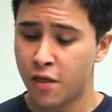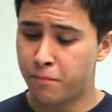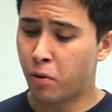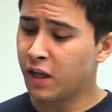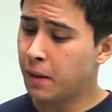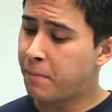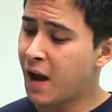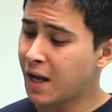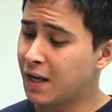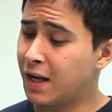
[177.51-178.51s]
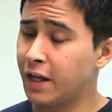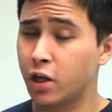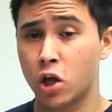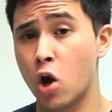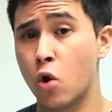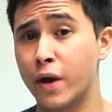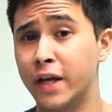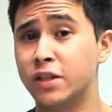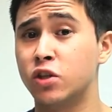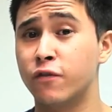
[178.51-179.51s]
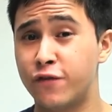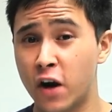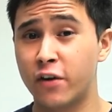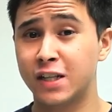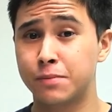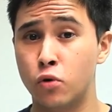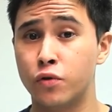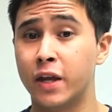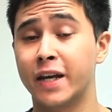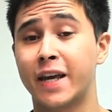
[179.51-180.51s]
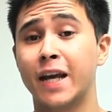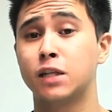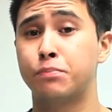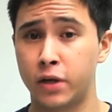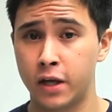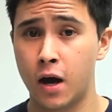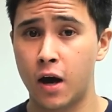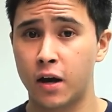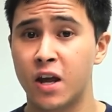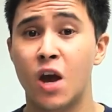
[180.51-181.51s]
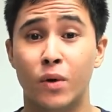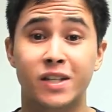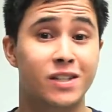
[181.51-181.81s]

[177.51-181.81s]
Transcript: Pulling it back and letting go is very smooth and it kicks pretty hard, which